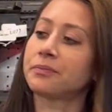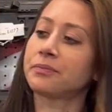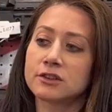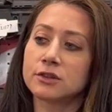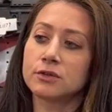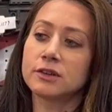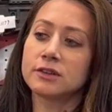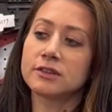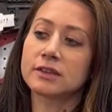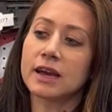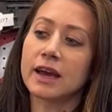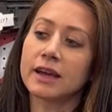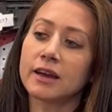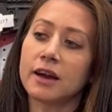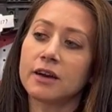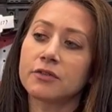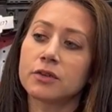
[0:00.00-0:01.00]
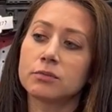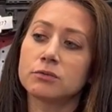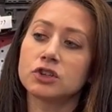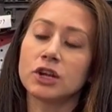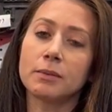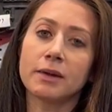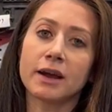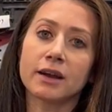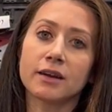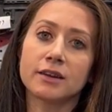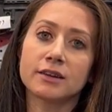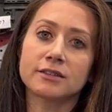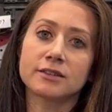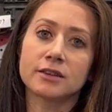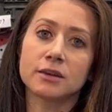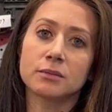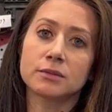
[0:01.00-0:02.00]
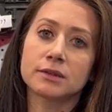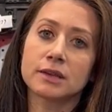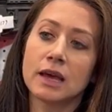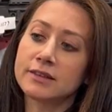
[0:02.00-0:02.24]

So this I got from JMac Customs,